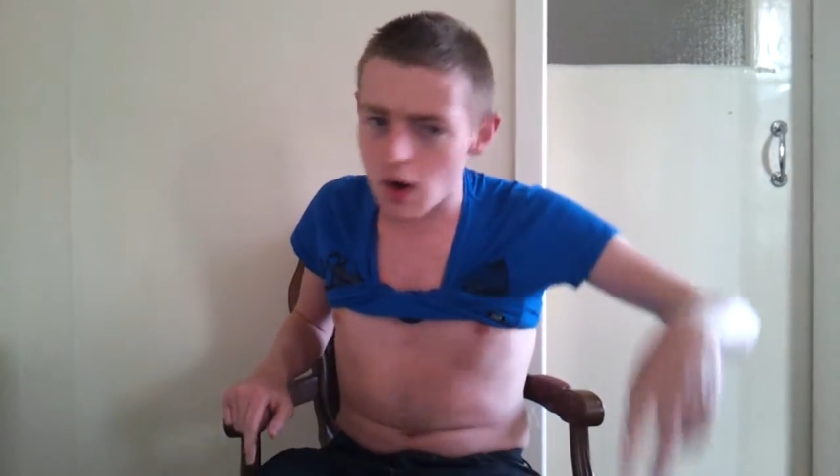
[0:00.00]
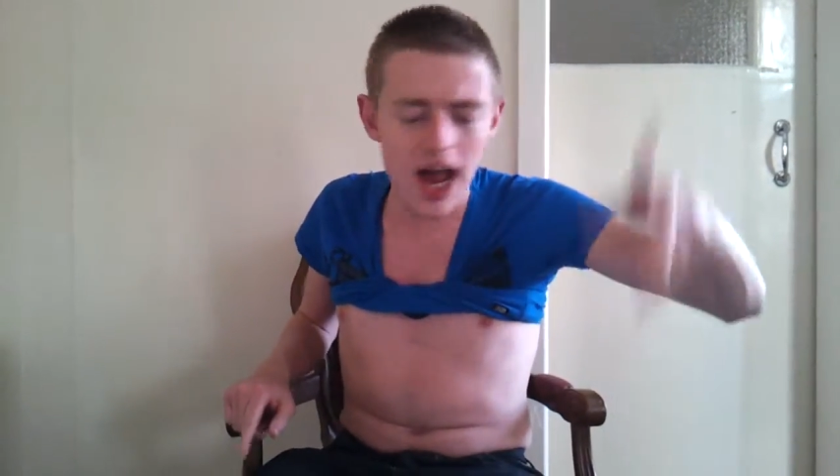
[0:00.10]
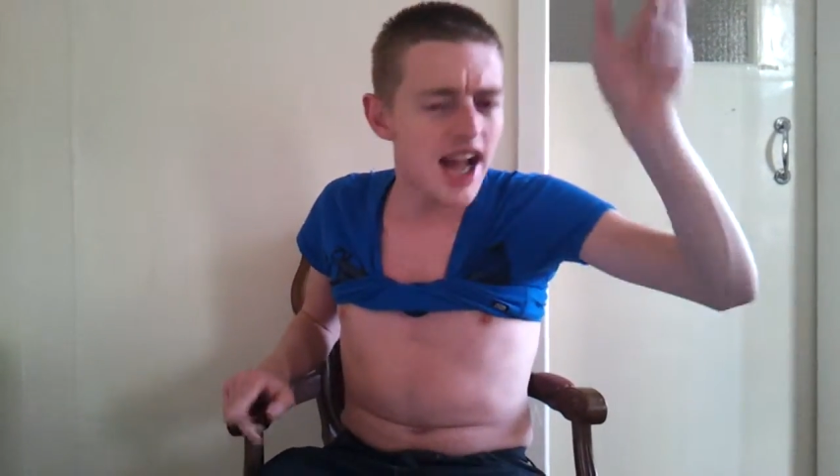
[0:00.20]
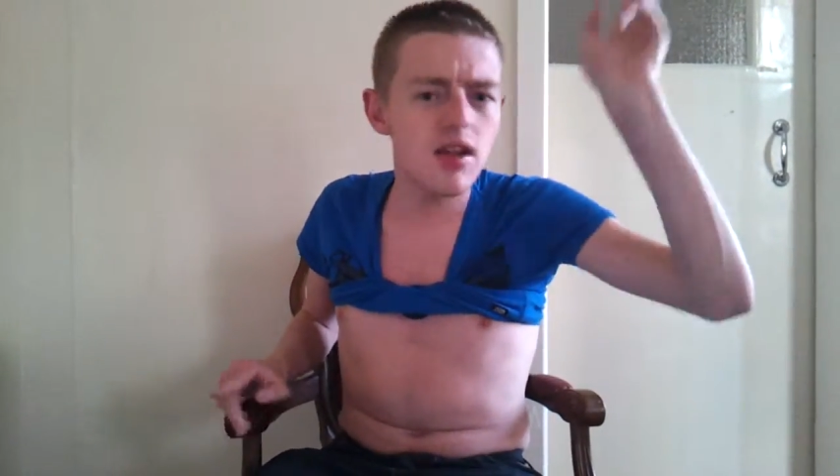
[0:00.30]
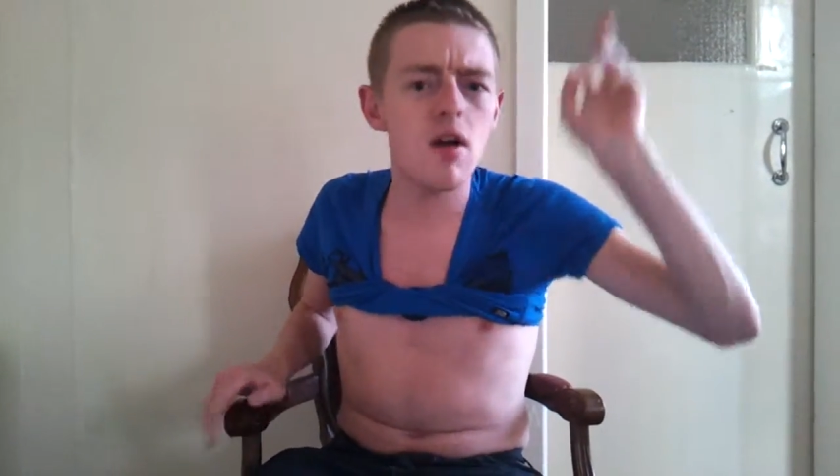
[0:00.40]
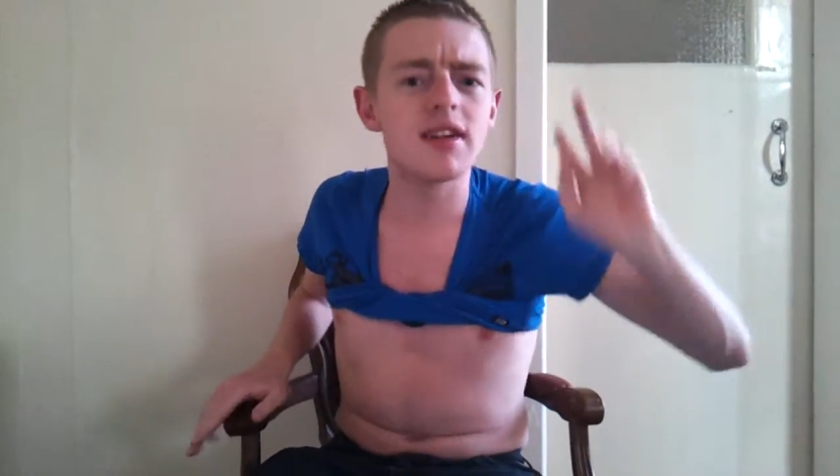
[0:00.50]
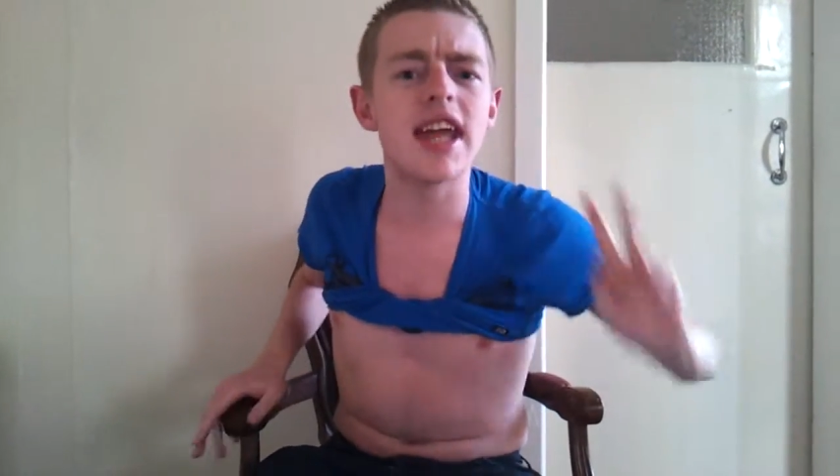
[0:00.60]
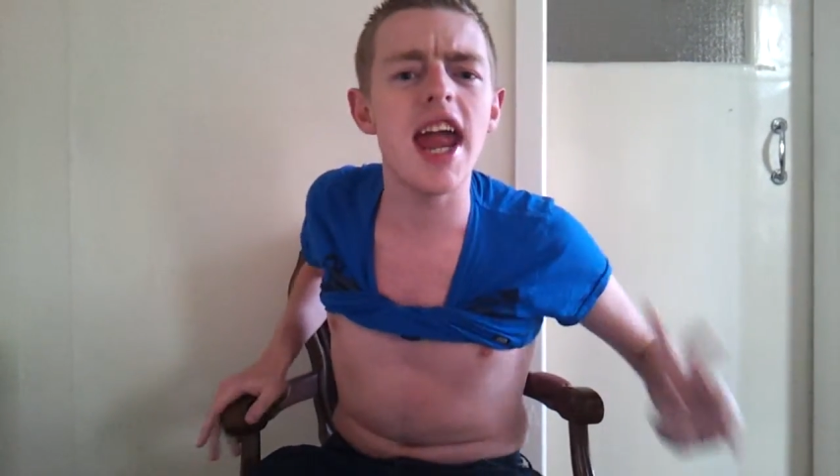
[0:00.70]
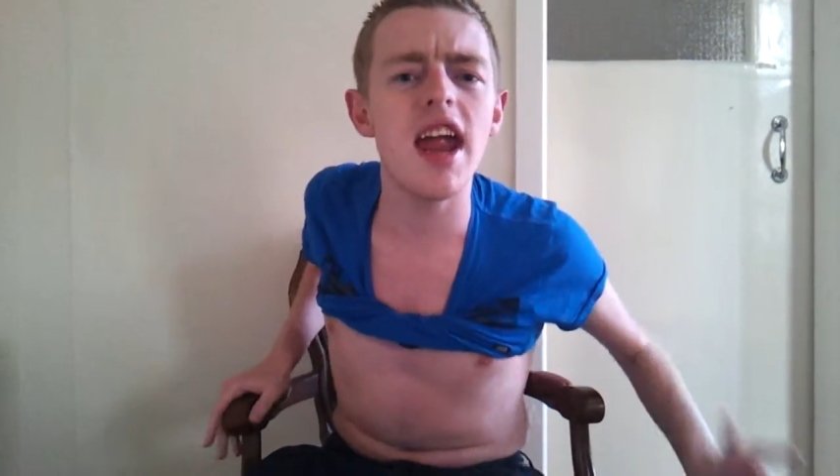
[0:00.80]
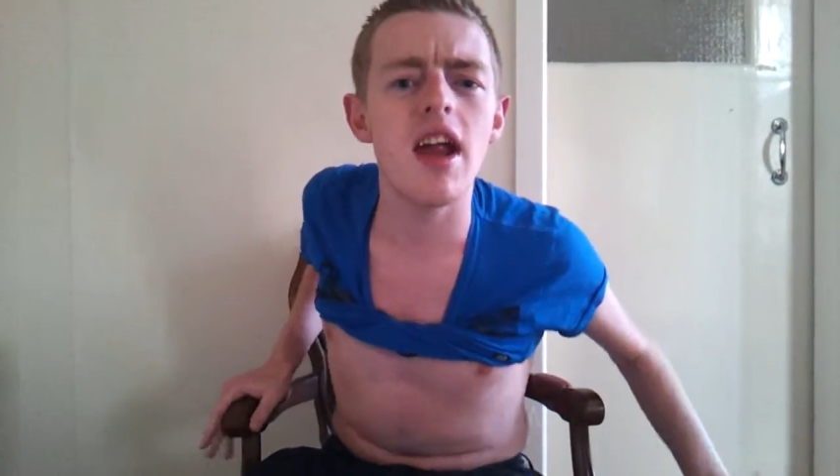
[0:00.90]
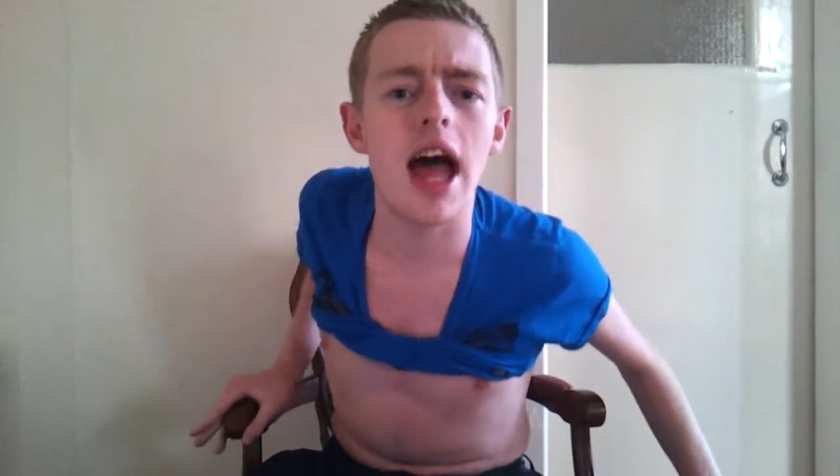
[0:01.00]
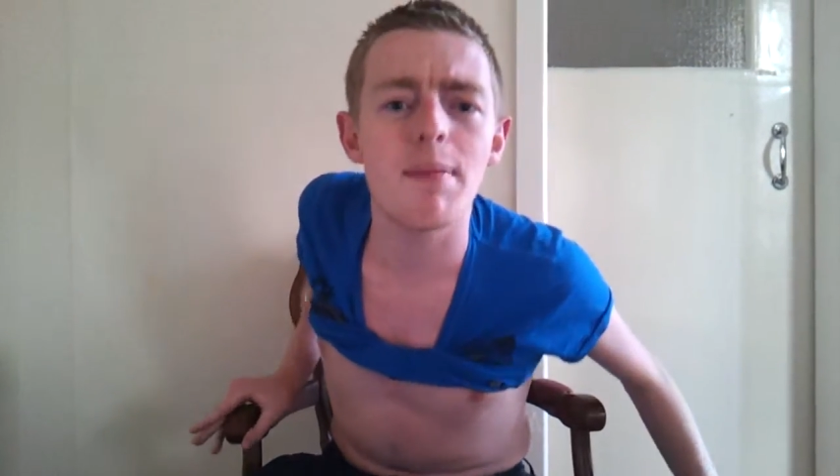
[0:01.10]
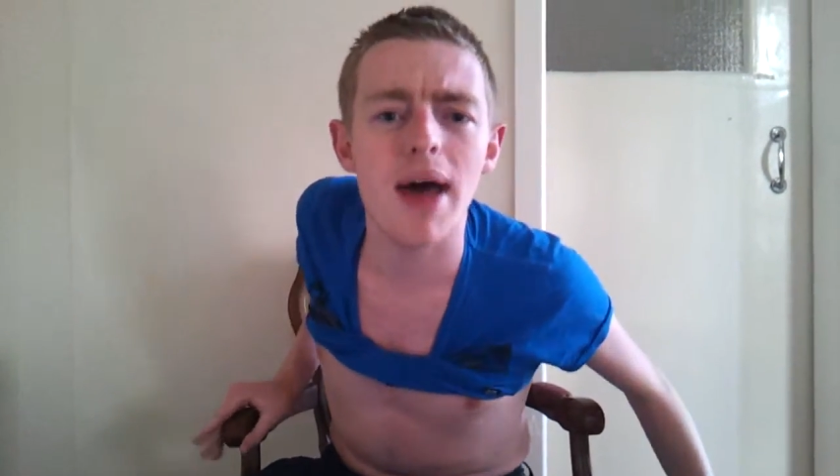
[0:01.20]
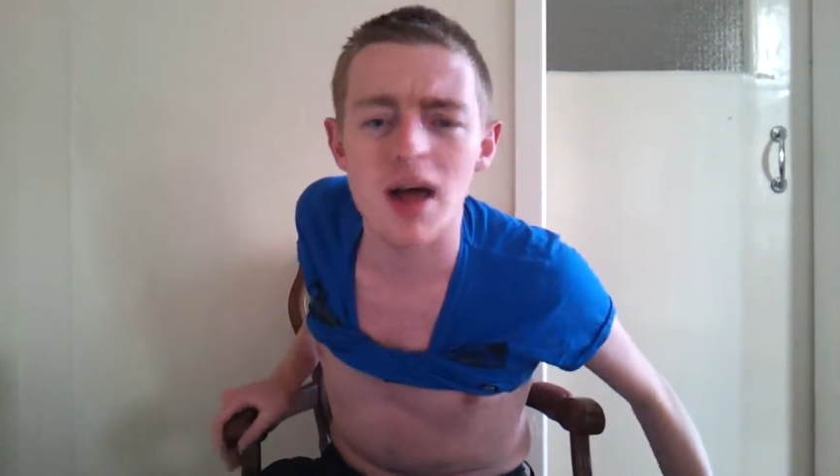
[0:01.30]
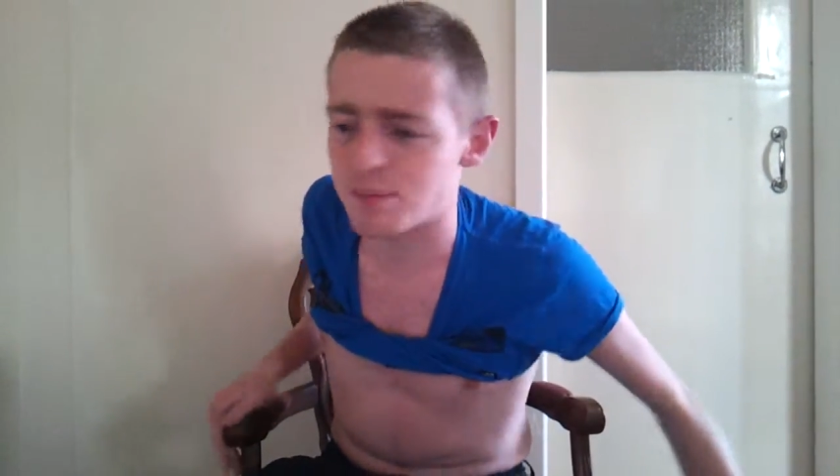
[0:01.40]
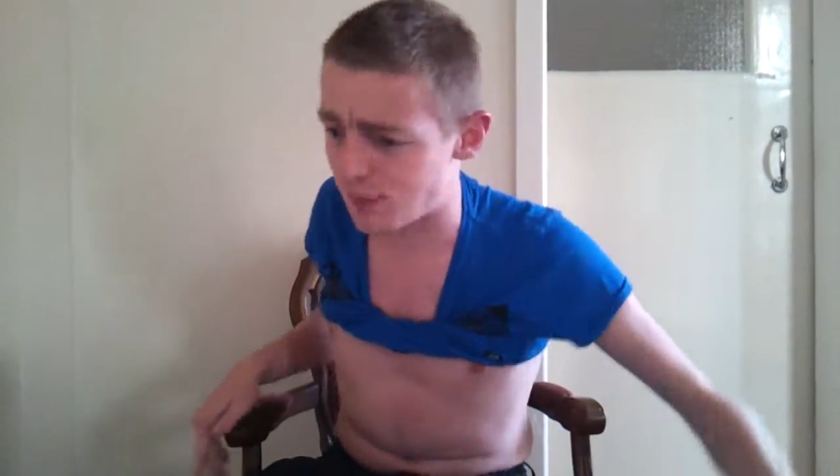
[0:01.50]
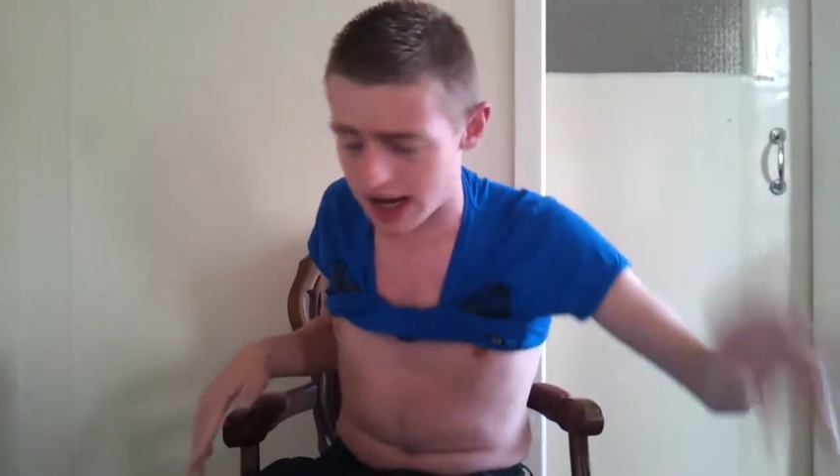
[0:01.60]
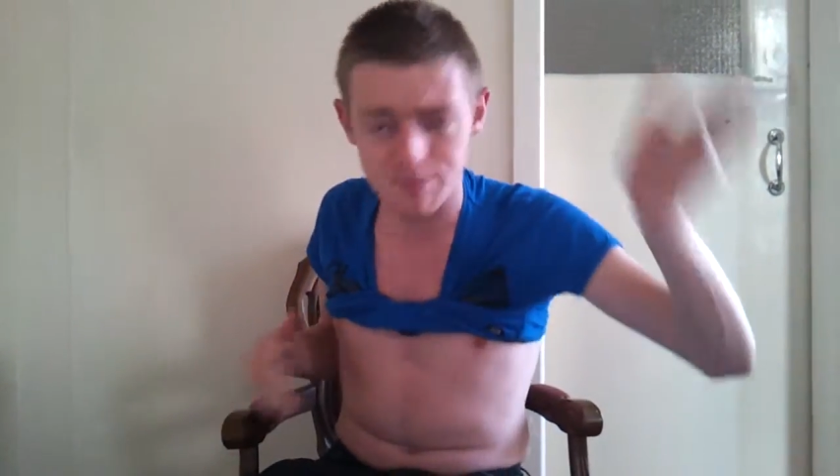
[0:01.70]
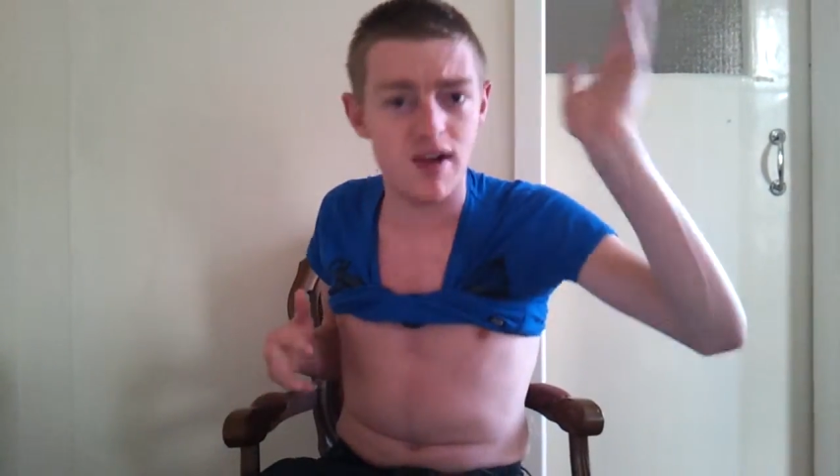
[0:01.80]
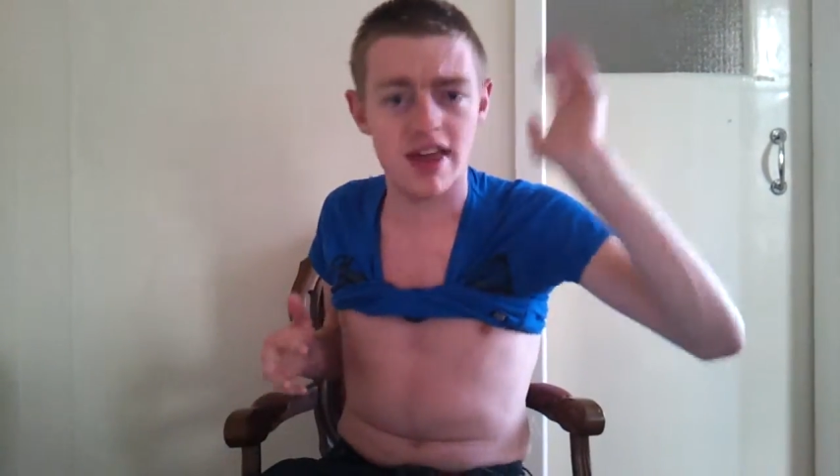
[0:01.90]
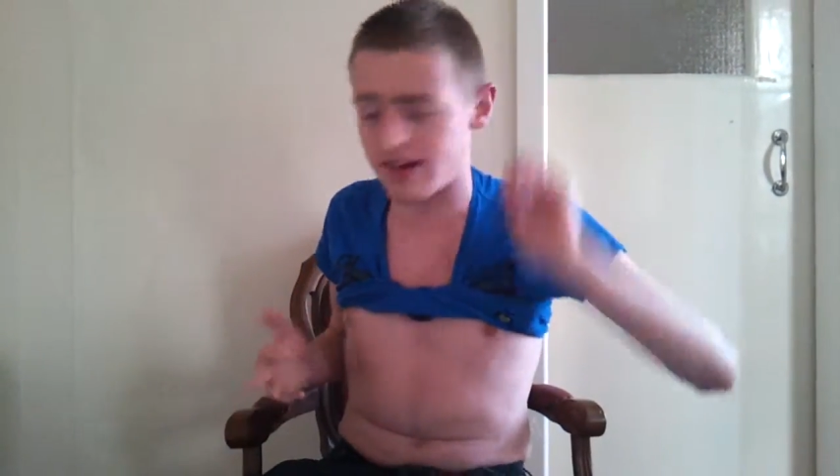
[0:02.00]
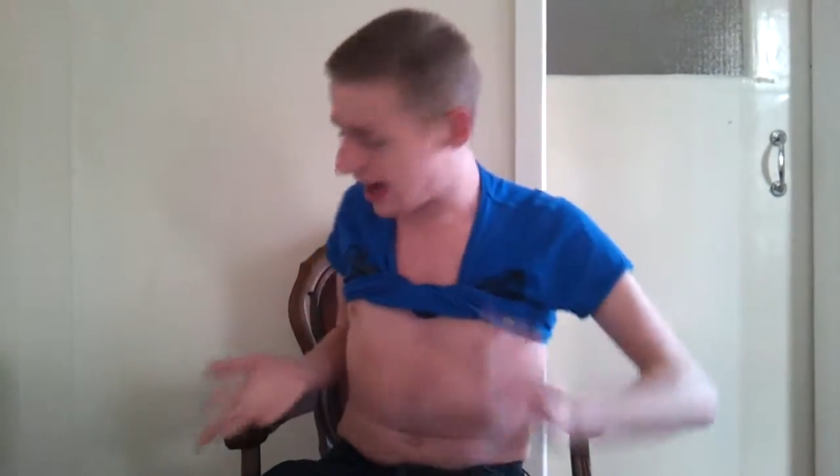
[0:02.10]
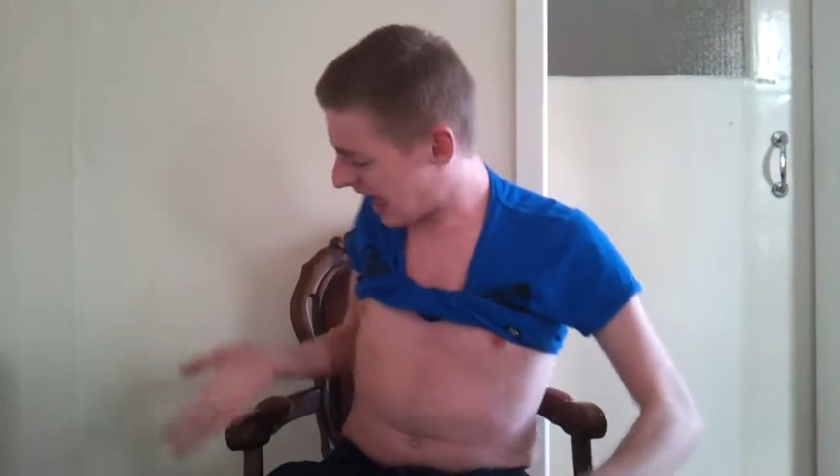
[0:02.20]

I don't care about Big Brother.